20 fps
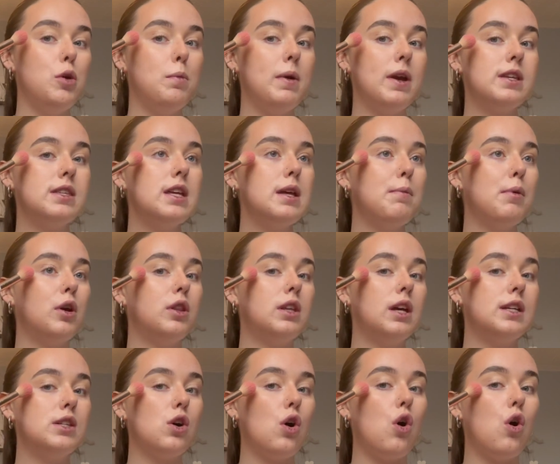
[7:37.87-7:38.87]
basically put
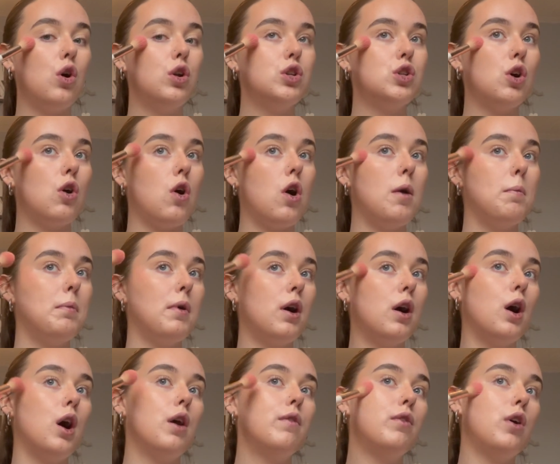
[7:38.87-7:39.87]
this on top
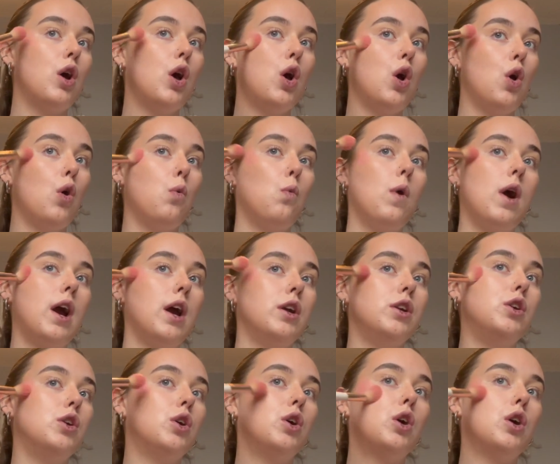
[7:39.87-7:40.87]
of where
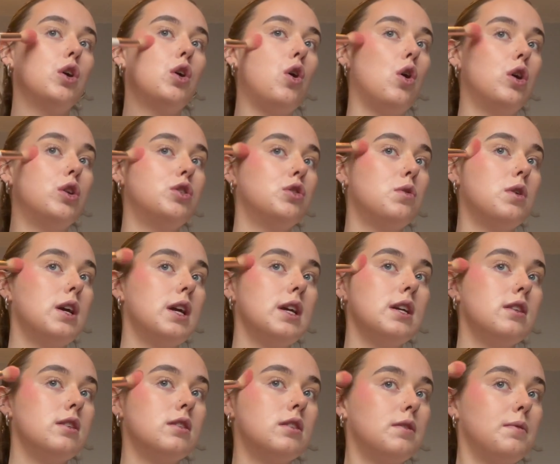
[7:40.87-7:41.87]
your contour
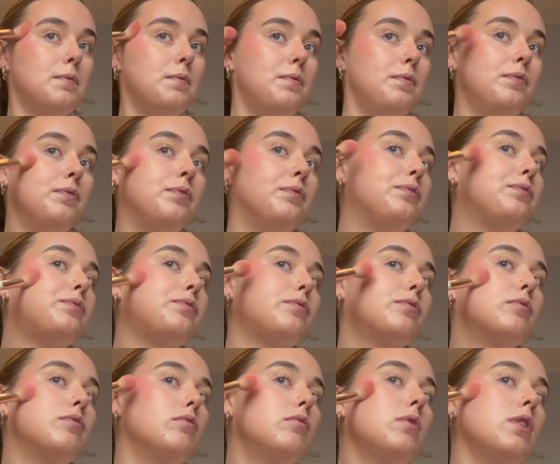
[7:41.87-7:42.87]
is
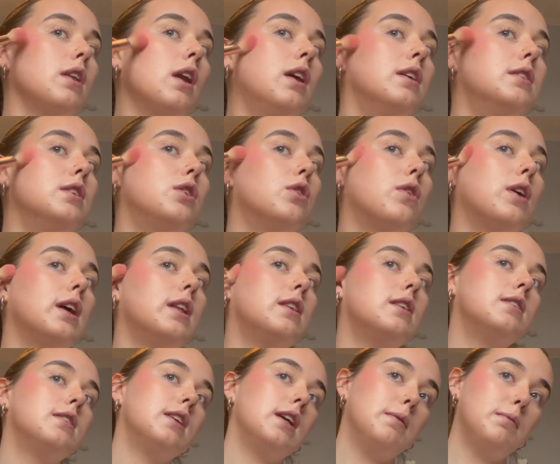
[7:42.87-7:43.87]
to create the
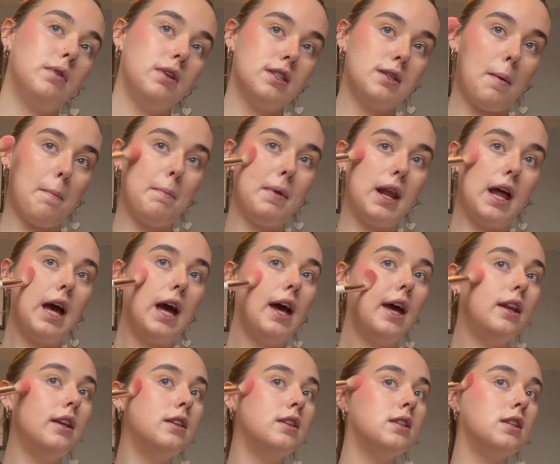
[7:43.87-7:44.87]
seamless
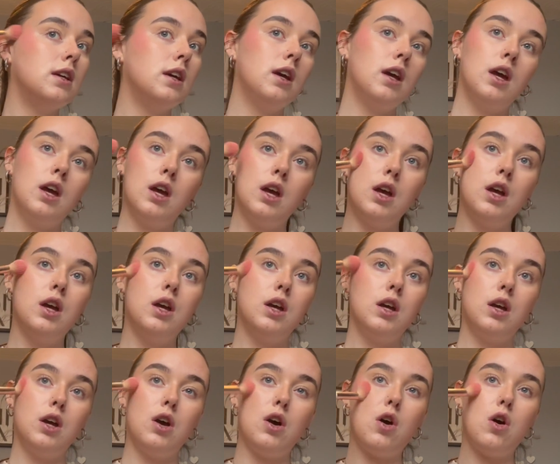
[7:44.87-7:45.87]
blend
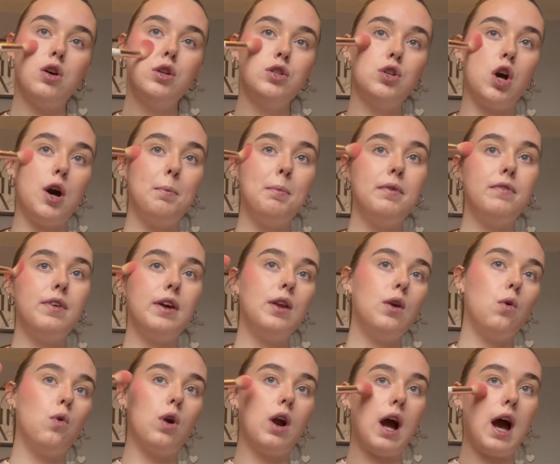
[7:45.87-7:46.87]
on top of it
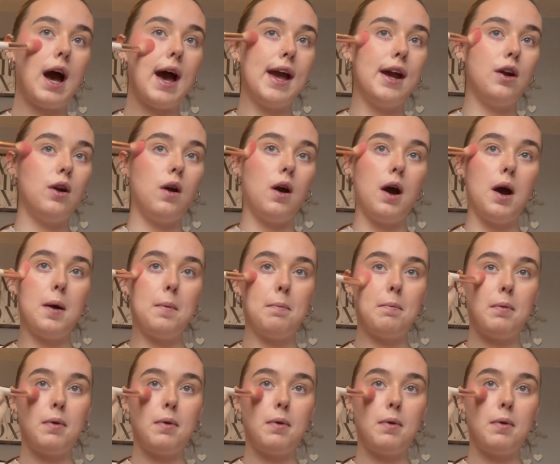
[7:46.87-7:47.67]
or higher up.